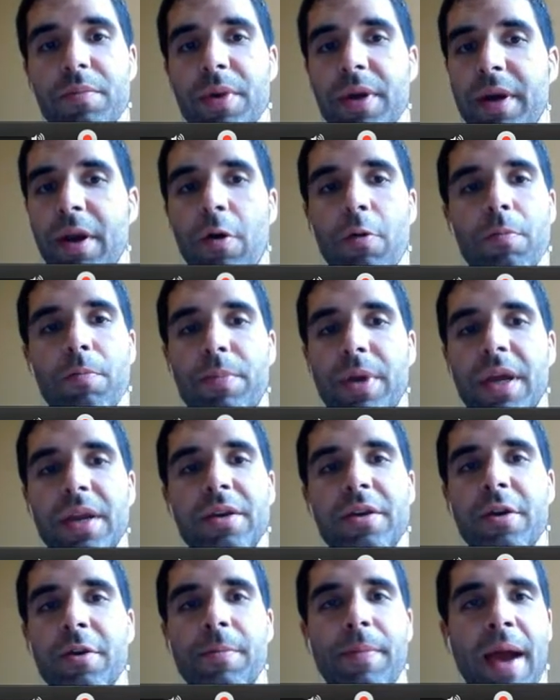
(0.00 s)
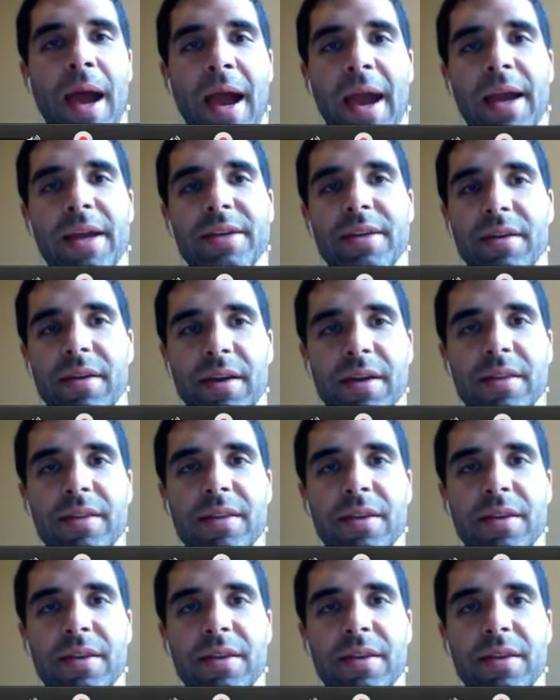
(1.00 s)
but don't bend your back to get